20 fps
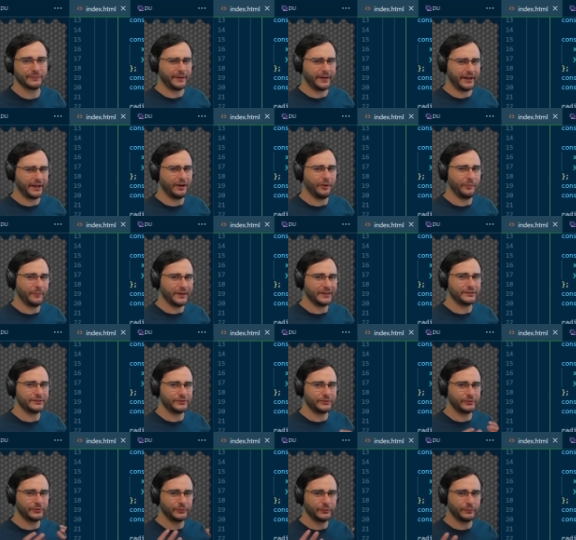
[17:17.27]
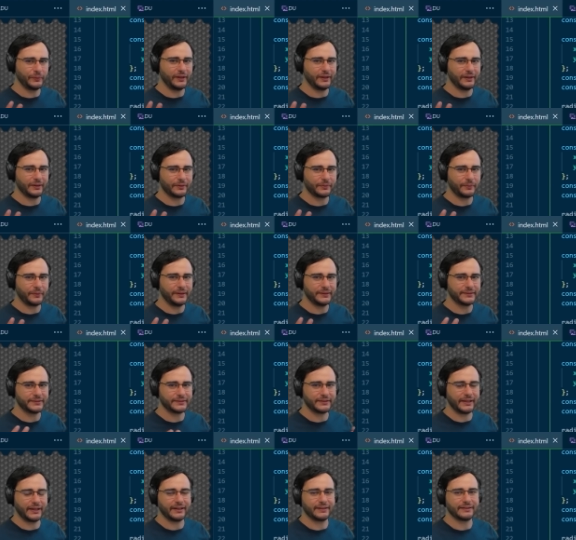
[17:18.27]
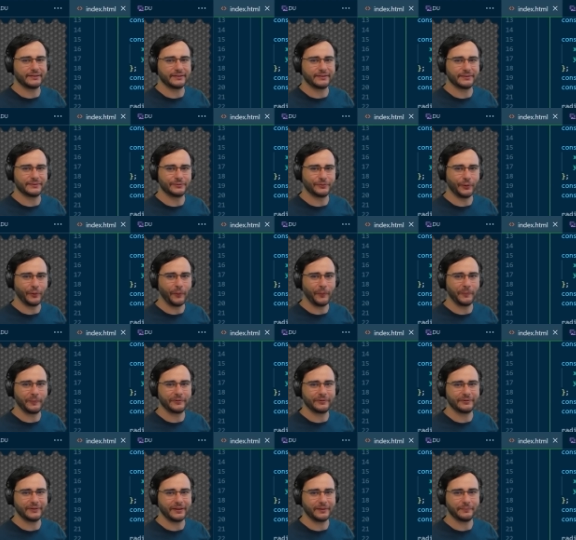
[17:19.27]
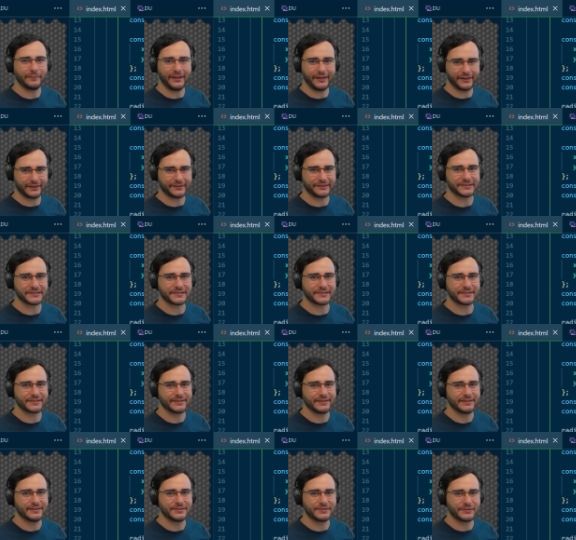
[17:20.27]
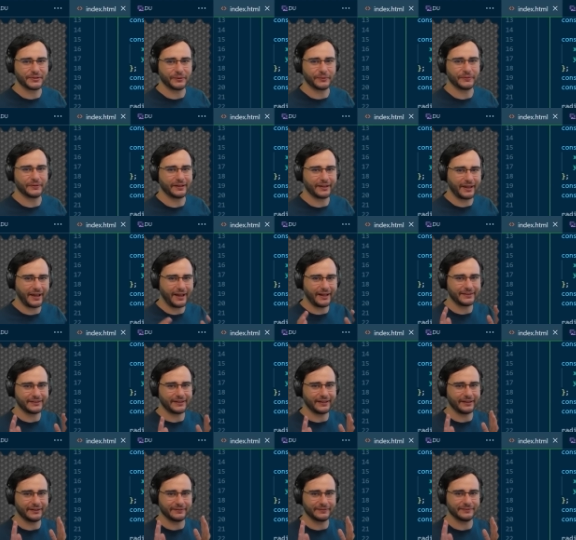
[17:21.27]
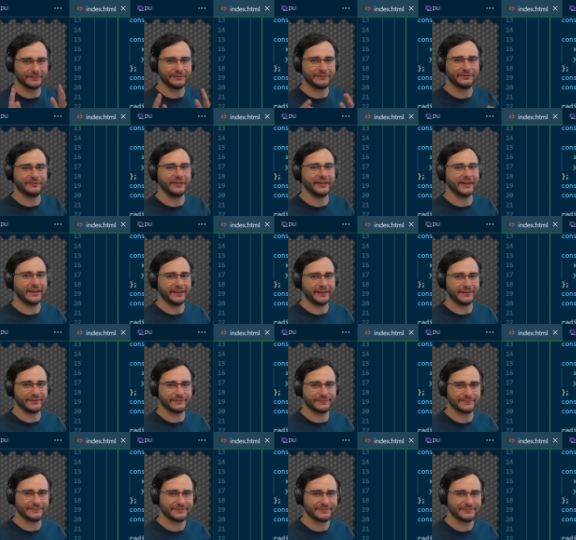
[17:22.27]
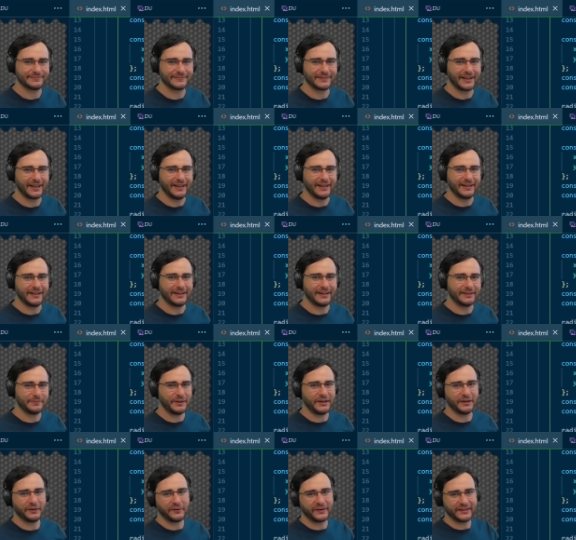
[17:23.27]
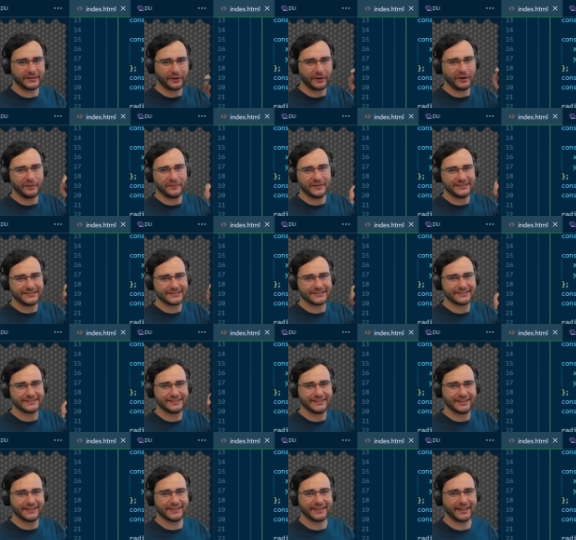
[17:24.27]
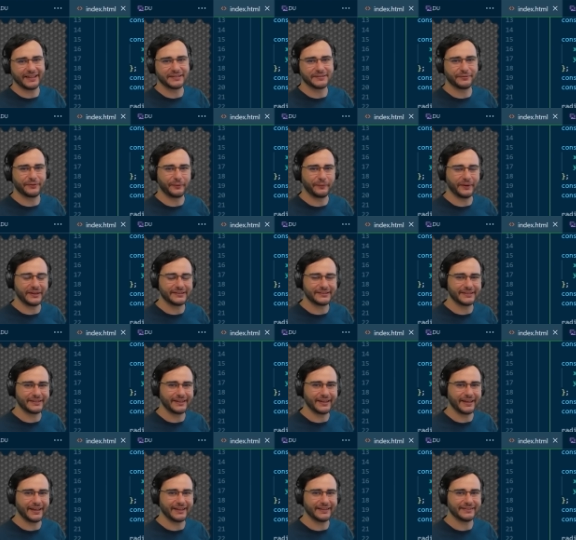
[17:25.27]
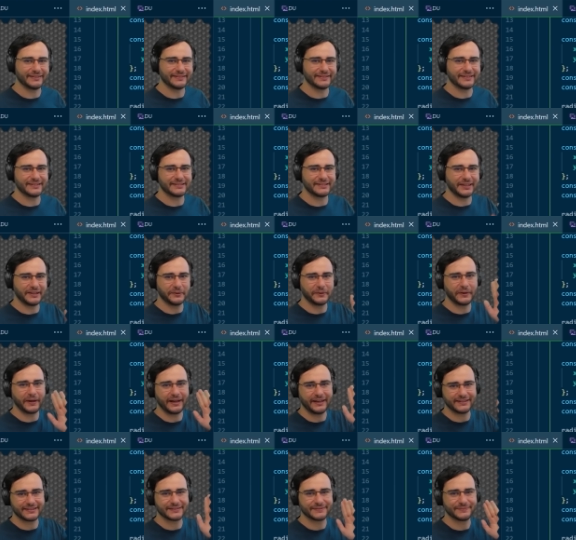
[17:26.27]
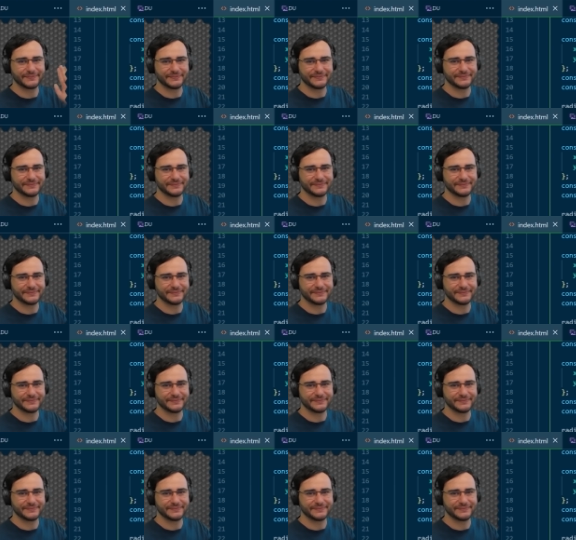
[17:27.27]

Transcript: By how much should we increase that rope in meters so the cat can fit in? Let me know in the comments. Thanks for watching and see you guys.